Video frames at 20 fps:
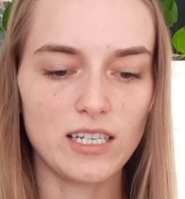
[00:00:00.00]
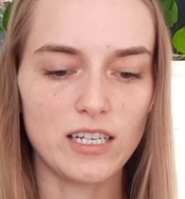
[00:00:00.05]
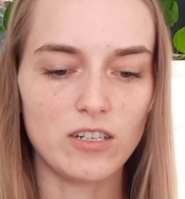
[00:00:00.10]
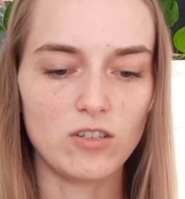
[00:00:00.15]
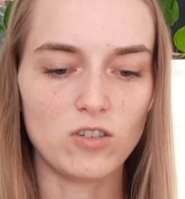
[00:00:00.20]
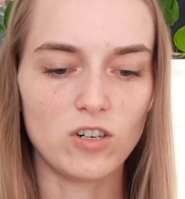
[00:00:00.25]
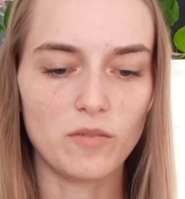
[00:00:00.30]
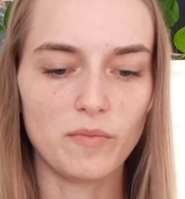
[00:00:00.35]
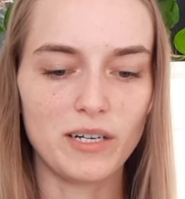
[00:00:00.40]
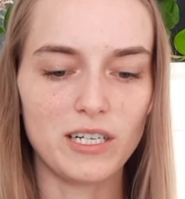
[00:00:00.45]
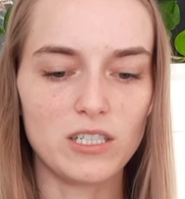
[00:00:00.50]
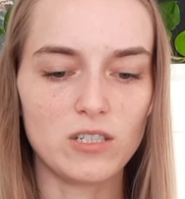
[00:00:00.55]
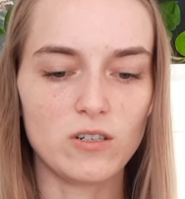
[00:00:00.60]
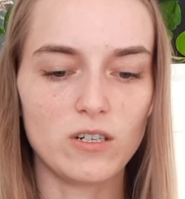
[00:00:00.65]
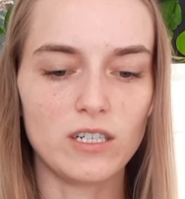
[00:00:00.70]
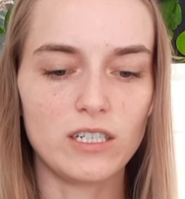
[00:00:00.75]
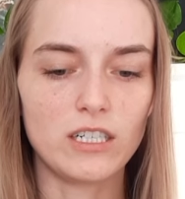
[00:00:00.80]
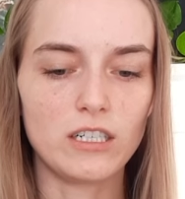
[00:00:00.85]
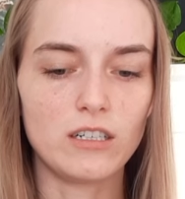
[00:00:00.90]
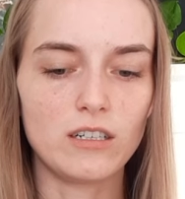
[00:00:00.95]
enormous
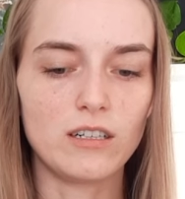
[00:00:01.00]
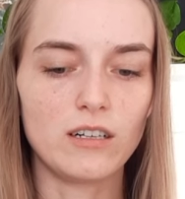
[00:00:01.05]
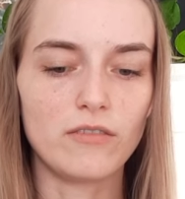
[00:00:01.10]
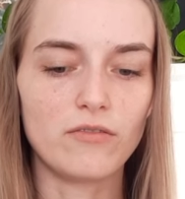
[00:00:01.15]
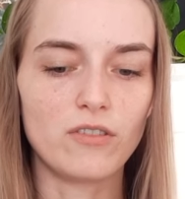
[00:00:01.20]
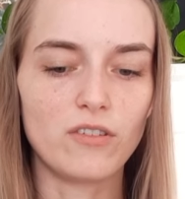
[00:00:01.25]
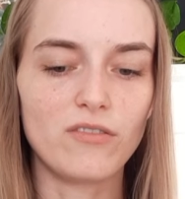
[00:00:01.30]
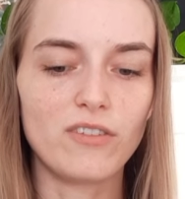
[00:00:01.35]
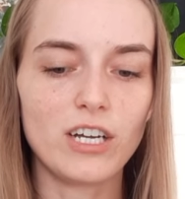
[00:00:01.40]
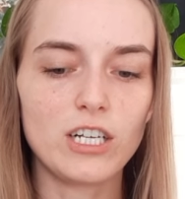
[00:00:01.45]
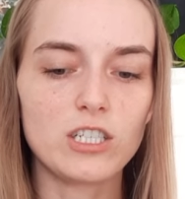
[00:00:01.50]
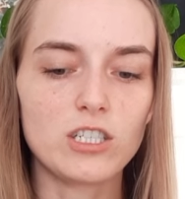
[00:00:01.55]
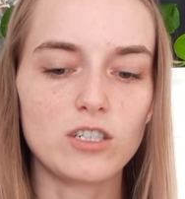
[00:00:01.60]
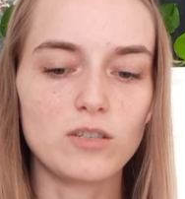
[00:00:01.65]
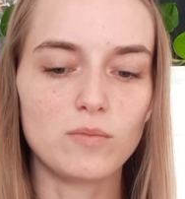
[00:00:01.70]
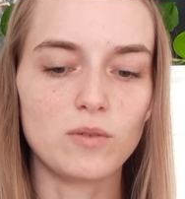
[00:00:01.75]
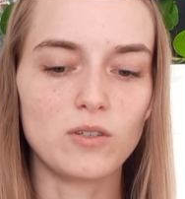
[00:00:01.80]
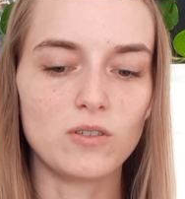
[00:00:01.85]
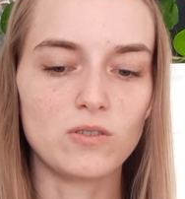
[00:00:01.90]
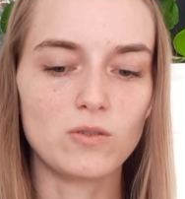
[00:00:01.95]
ordeal of the
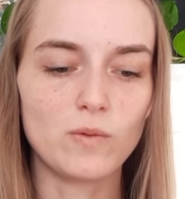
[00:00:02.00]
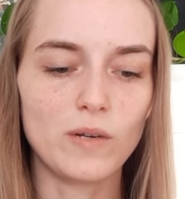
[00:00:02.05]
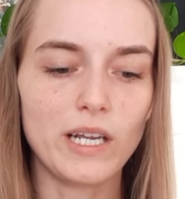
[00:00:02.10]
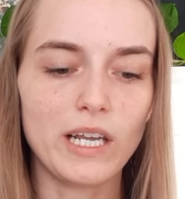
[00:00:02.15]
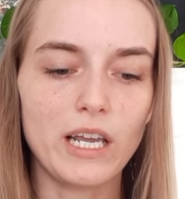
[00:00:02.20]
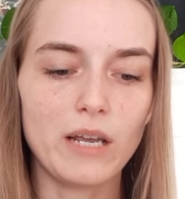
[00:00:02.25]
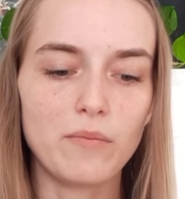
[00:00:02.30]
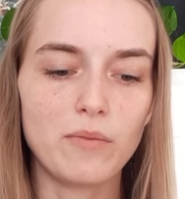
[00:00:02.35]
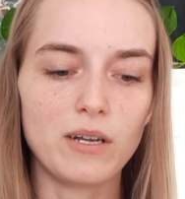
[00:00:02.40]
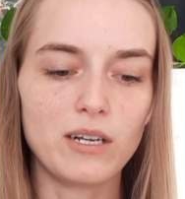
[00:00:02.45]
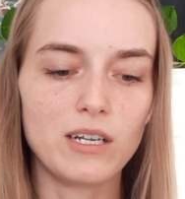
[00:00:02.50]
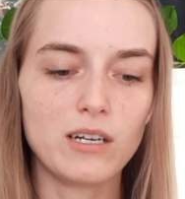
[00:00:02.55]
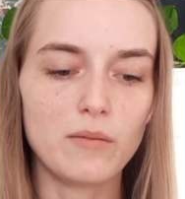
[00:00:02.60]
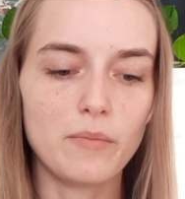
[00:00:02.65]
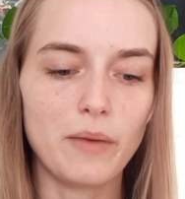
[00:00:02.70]
vegetables we keep in